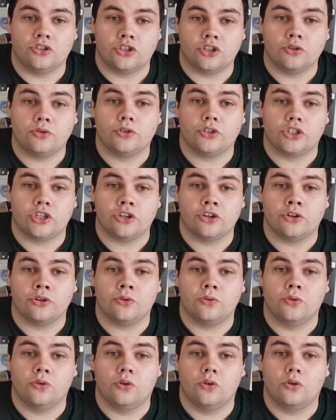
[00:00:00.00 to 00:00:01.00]
Zoo
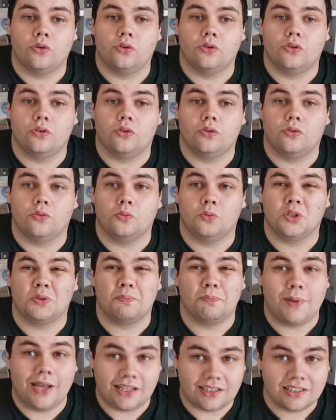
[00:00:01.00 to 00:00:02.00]
2
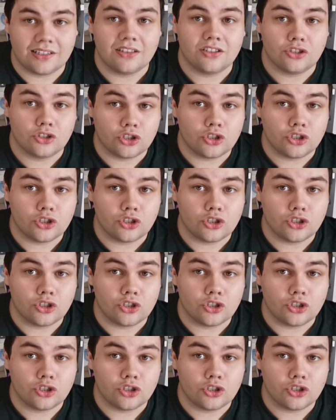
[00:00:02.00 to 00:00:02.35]
was better